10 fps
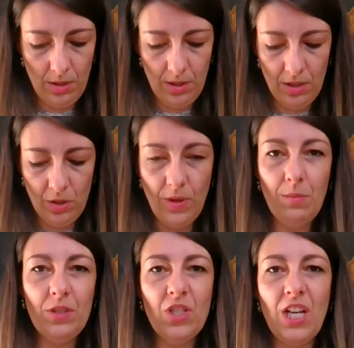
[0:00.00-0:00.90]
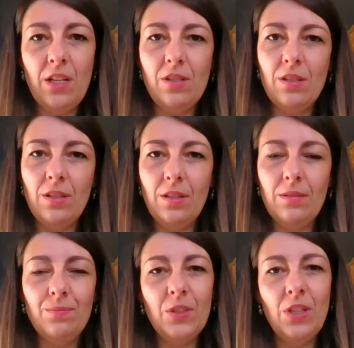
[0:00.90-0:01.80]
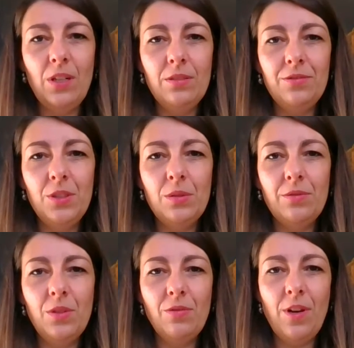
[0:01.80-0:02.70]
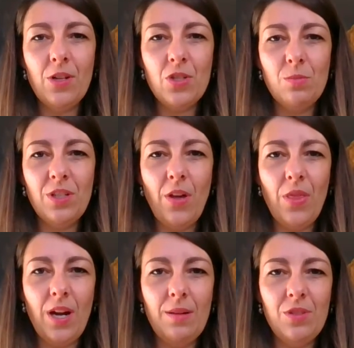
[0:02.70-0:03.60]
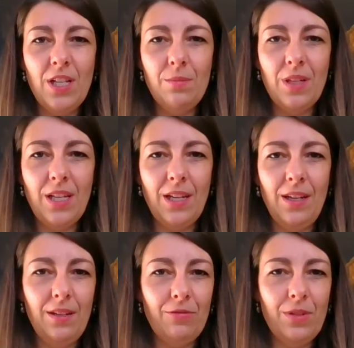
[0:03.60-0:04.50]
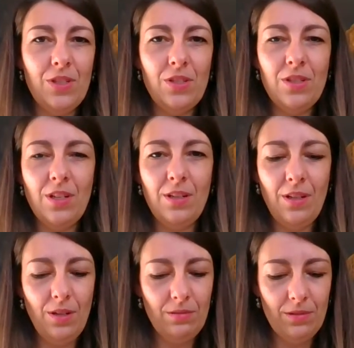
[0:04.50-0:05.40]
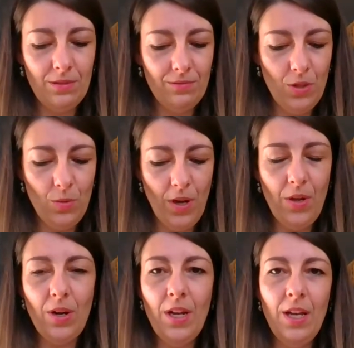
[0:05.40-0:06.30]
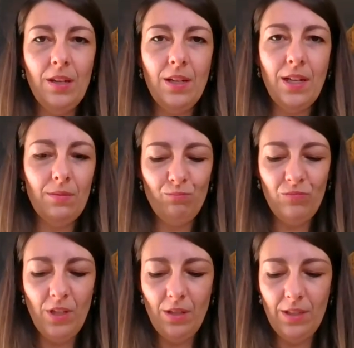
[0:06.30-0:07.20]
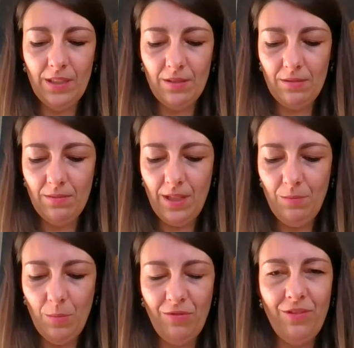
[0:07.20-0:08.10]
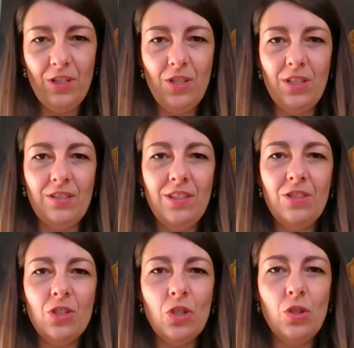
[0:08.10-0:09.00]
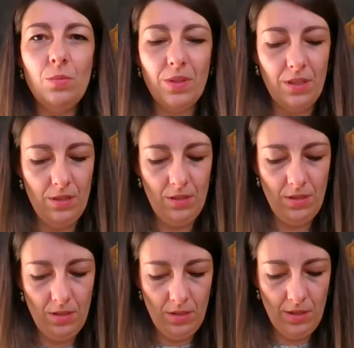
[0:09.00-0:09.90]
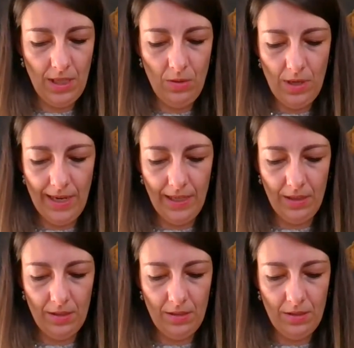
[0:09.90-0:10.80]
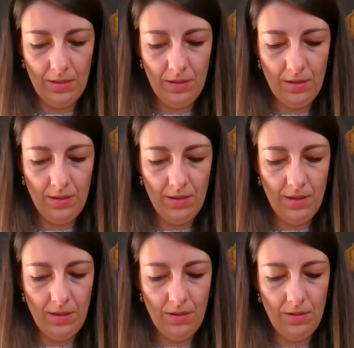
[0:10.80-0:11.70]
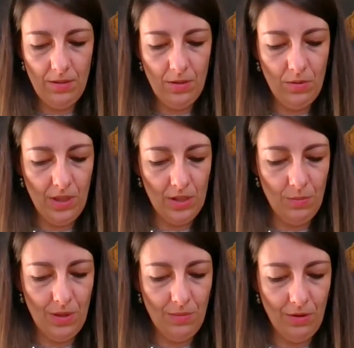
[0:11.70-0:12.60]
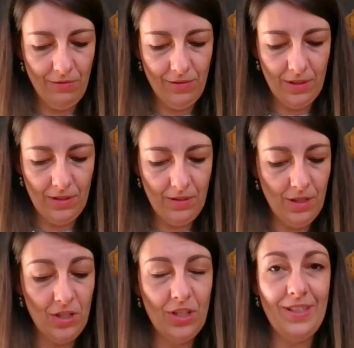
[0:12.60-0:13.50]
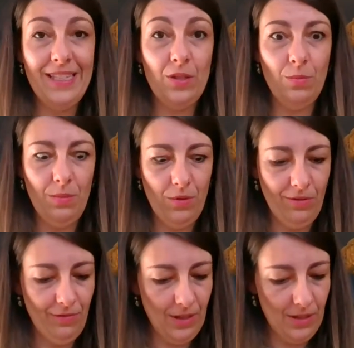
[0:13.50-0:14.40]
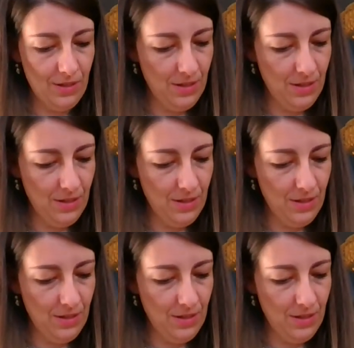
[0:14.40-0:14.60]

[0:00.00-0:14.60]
So I'm jealous, you know, a few of you Flosstubers out there. I'm jealous. McKenna, for instance, and a few other. They're not that. I'm a perfectionist. That's stupid. I don't like it. Don't need to be perfect. Doesn't need to be perfect.